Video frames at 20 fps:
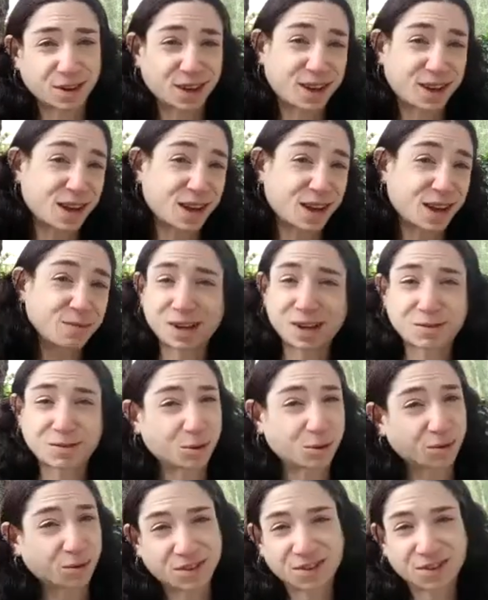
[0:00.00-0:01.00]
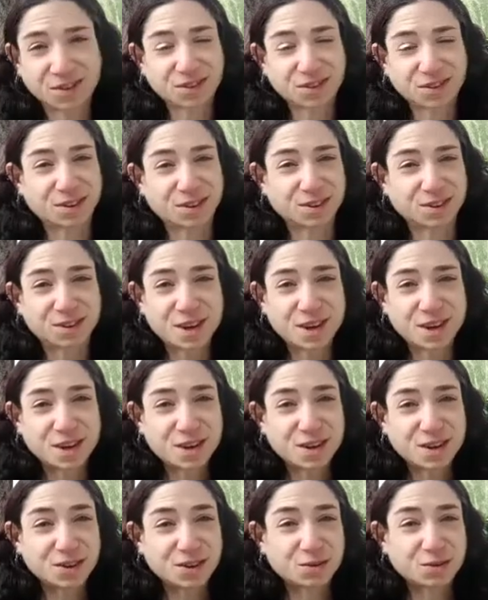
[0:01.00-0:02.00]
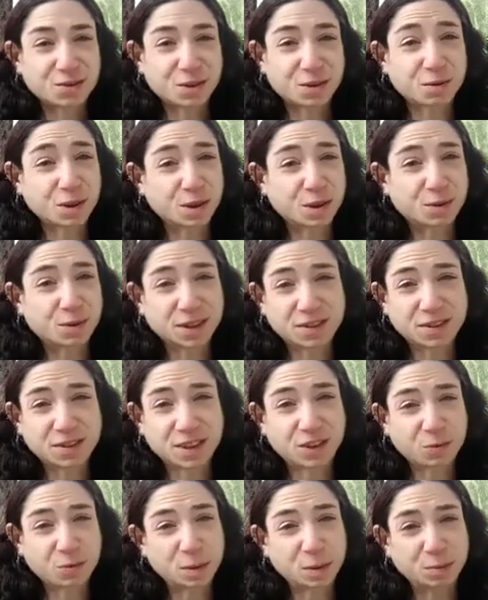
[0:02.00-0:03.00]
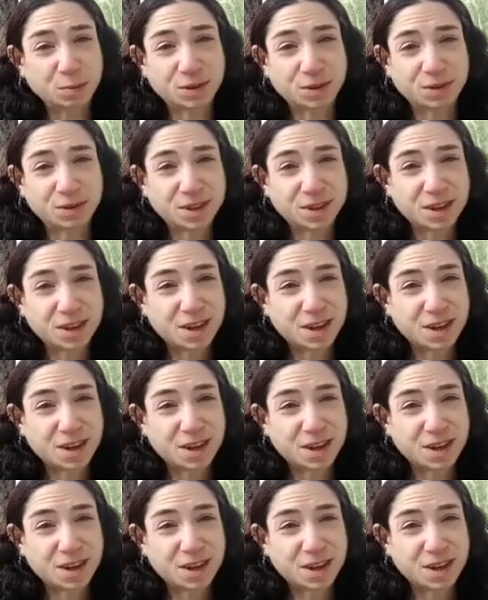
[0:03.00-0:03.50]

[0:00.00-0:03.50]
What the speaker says: I can't make everyone's dessert. So I really want to teach people.